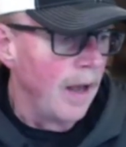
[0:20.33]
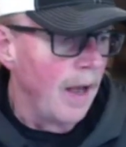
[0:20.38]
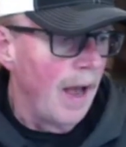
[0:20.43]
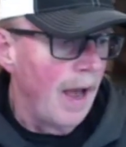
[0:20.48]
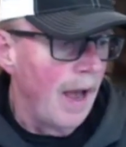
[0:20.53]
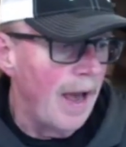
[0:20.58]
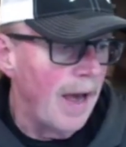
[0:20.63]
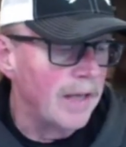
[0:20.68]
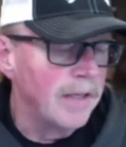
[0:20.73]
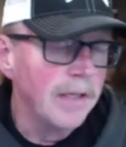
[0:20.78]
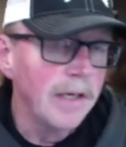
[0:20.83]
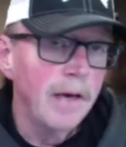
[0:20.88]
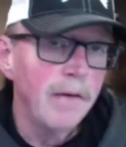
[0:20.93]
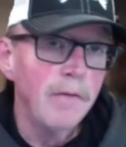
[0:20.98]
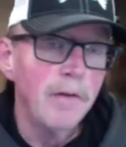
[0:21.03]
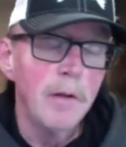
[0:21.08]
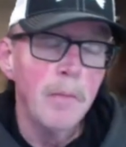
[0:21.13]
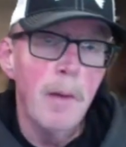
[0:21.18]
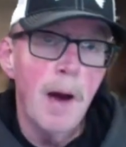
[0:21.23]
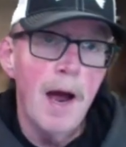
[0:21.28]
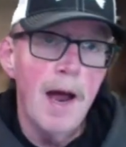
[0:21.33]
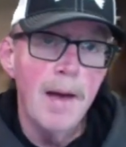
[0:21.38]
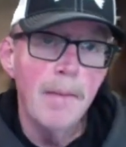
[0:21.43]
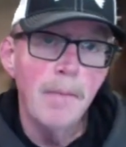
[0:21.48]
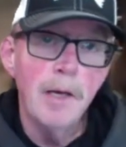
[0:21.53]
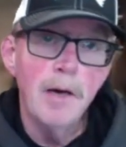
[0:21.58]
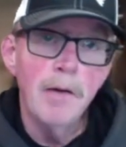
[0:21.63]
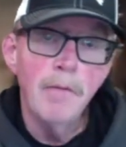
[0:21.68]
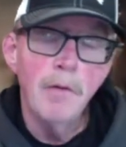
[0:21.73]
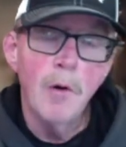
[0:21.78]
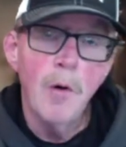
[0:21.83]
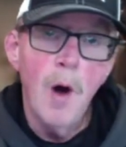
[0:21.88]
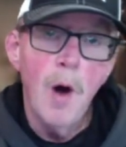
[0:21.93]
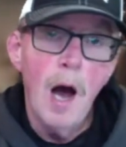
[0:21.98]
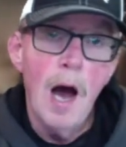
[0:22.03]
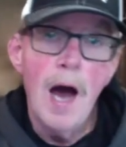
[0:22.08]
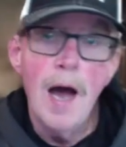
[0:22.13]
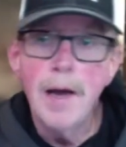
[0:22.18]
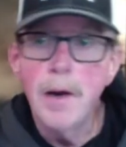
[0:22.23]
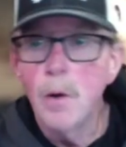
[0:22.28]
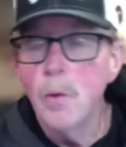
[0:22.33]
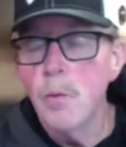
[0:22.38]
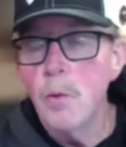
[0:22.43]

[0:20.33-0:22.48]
has given the Miami of Ohio